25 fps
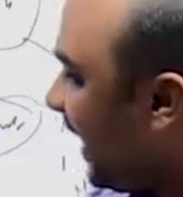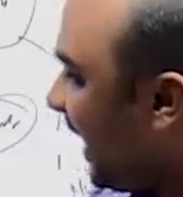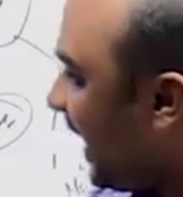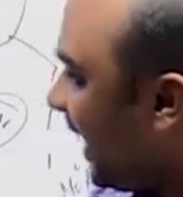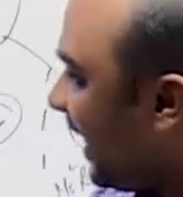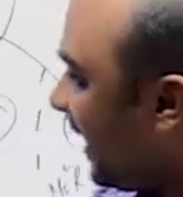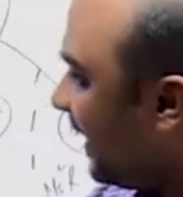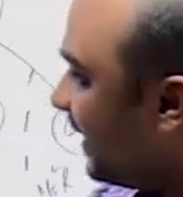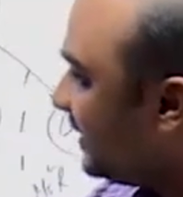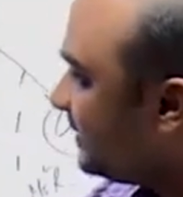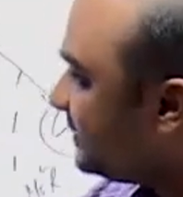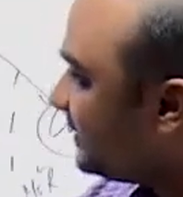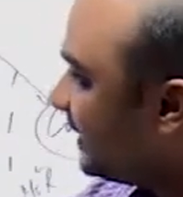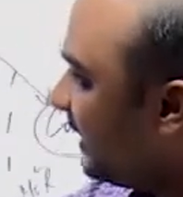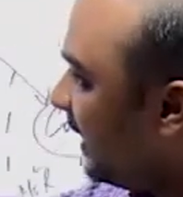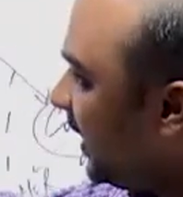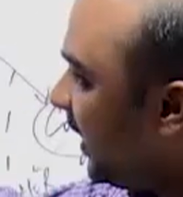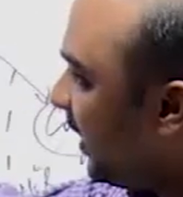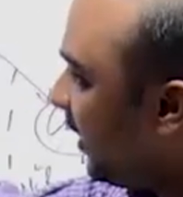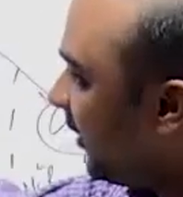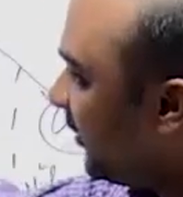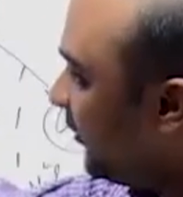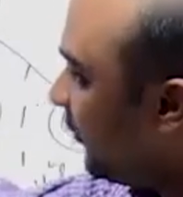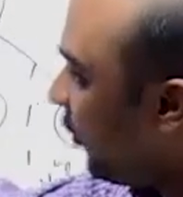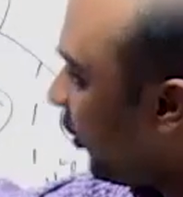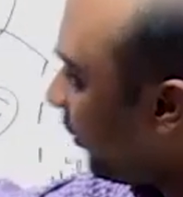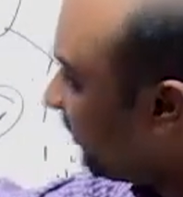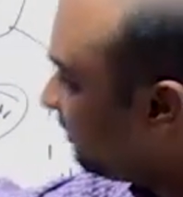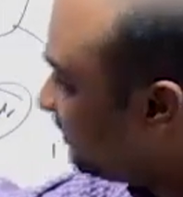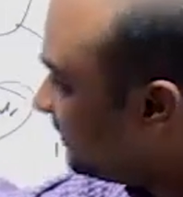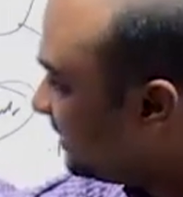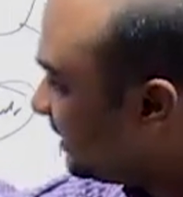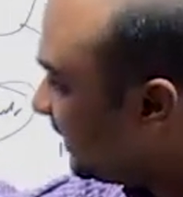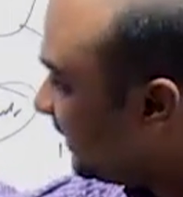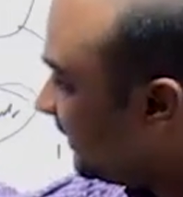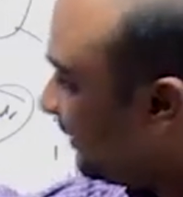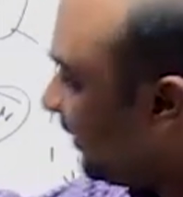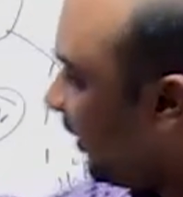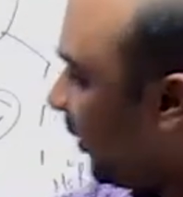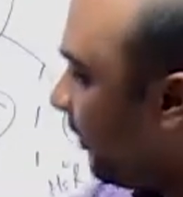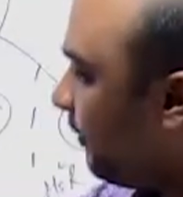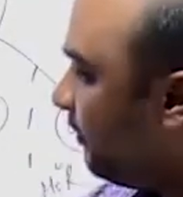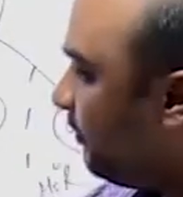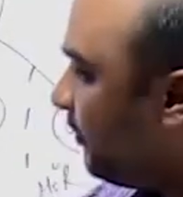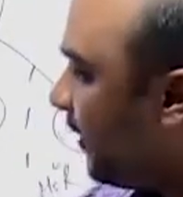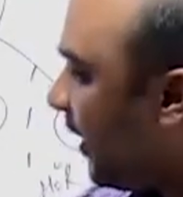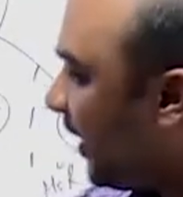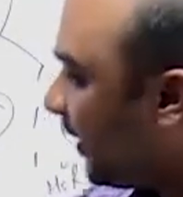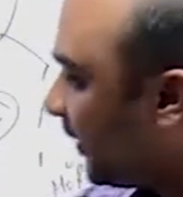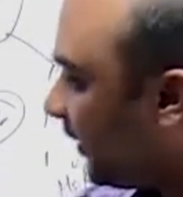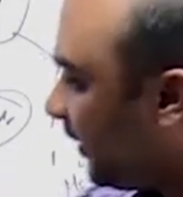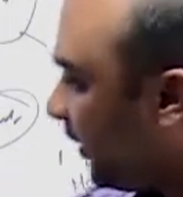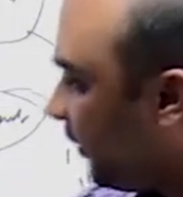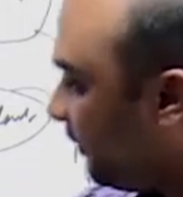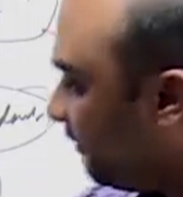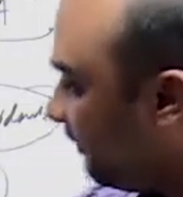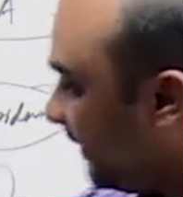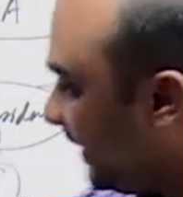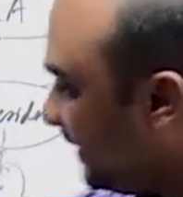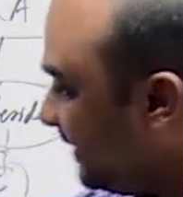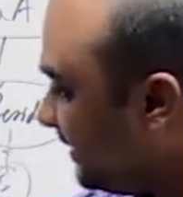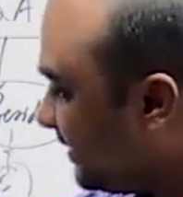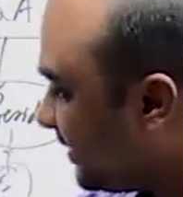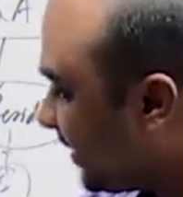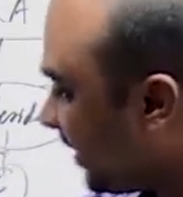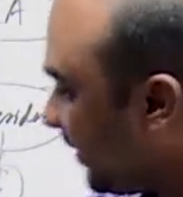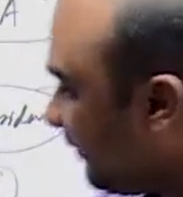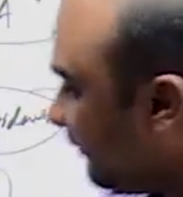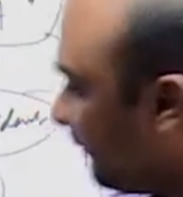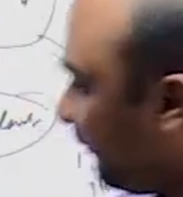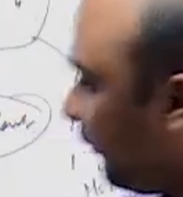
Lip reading: has adopted a parliamentary